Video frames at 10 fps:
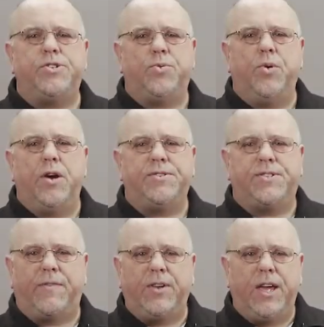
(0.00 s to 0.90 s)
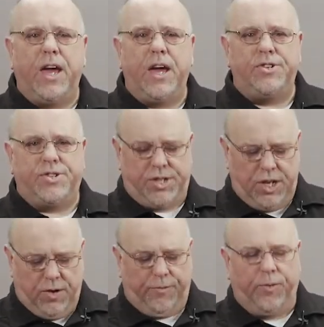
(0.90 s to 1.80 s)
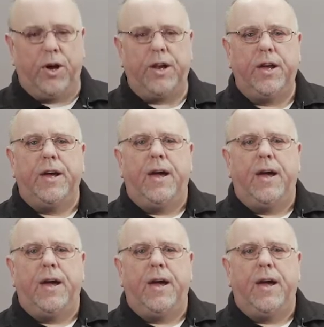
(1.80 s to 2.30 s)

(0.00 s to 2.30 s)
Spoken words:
inch square 7-gauge steel foot